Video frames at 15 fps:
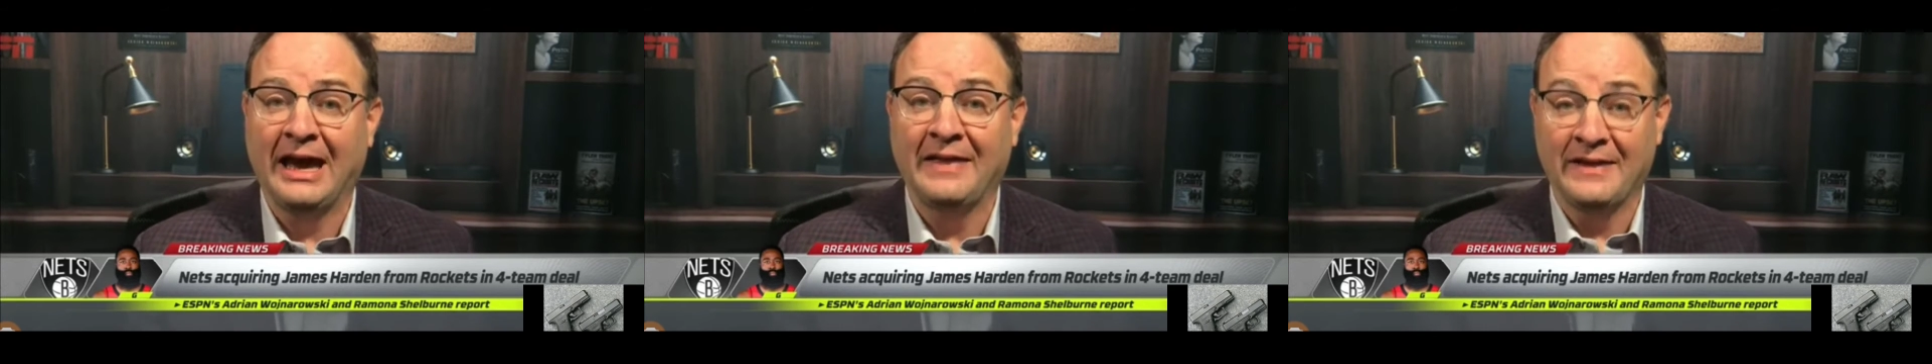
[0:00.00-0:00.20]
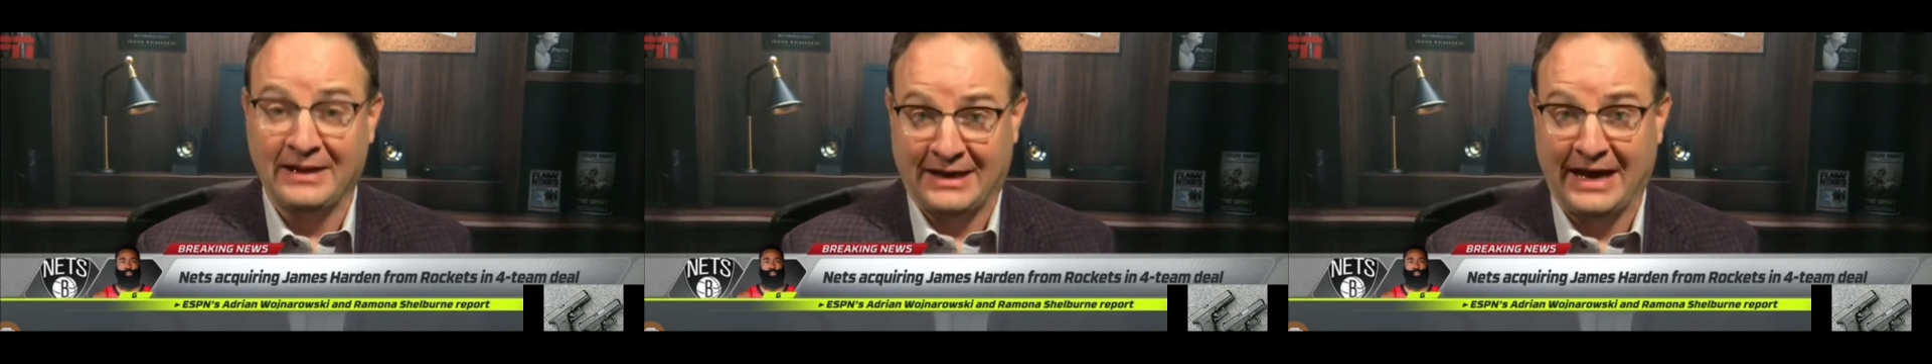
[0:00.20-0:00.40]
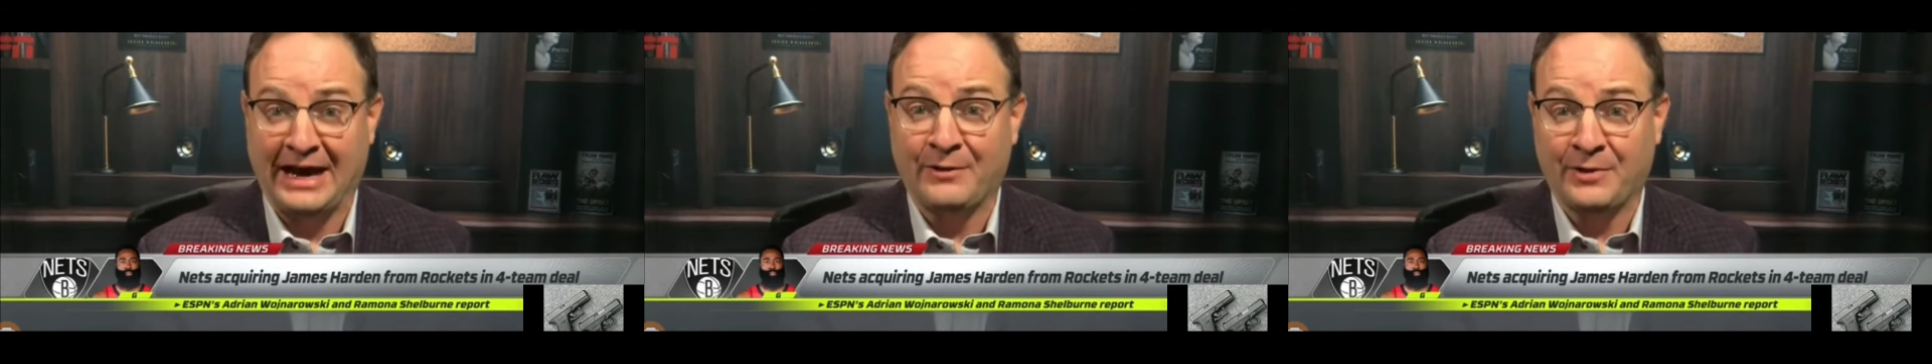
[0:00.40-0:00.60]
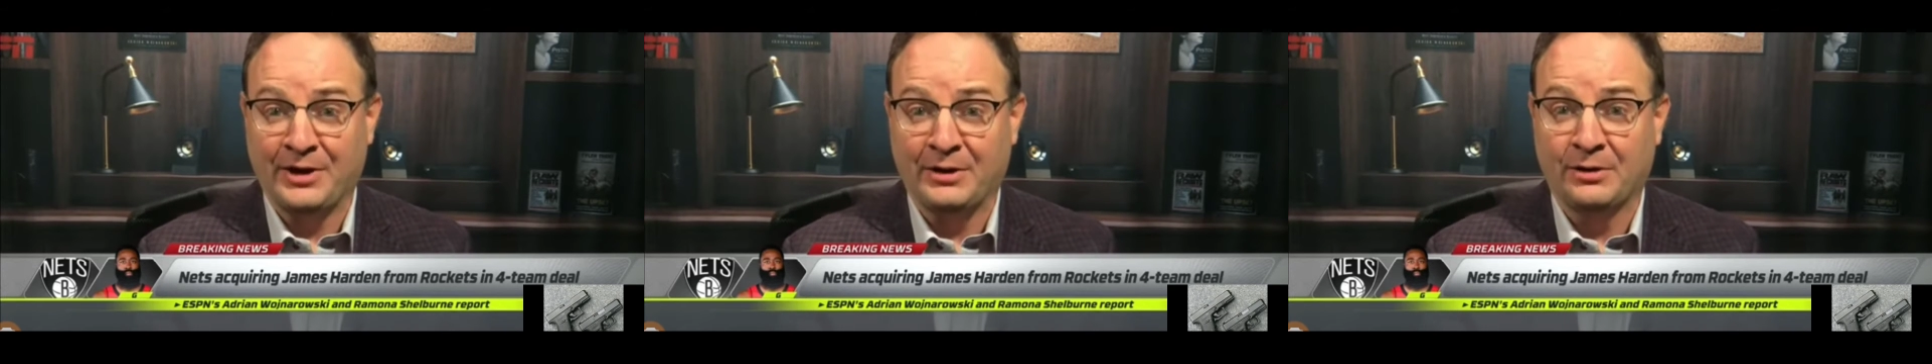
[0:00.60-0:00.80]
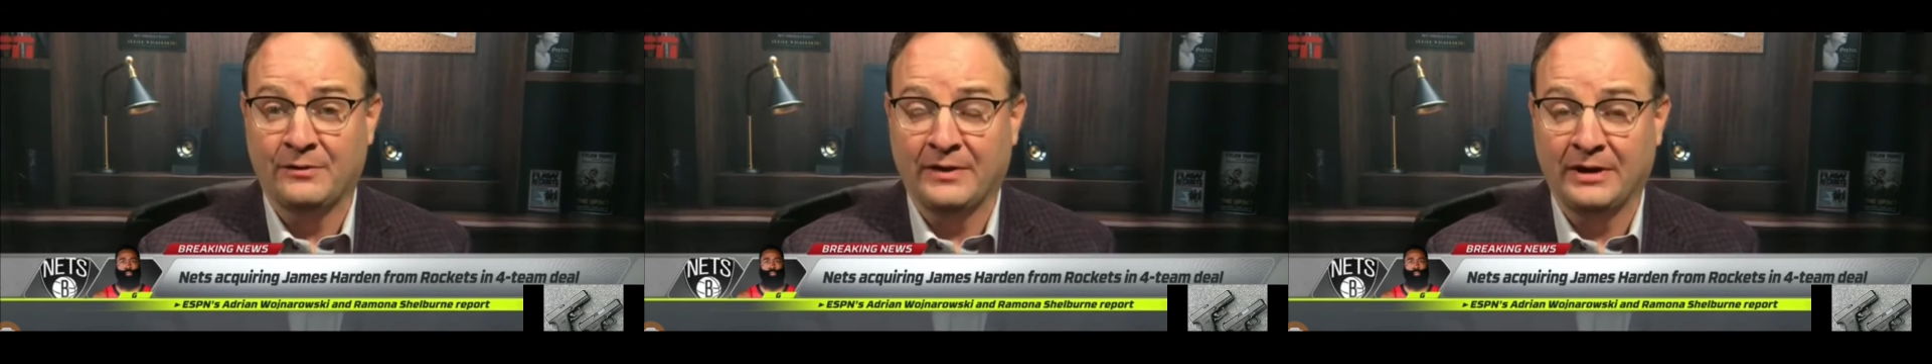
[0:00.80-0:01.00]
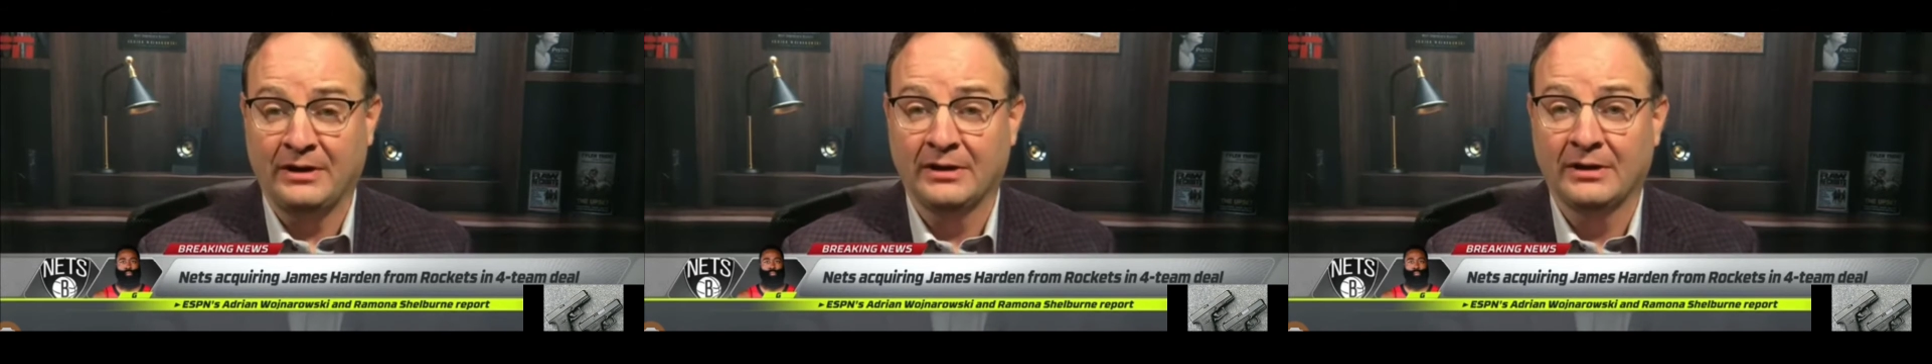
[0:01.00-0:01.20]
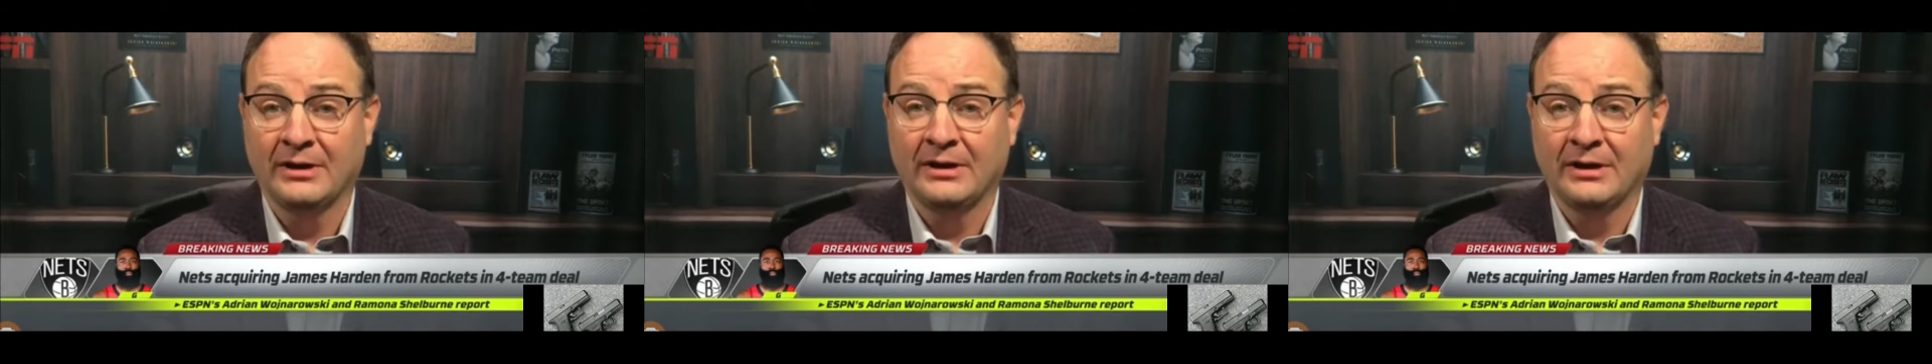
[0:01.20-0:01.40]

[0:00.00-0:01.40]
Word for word: and then Kyrie Irving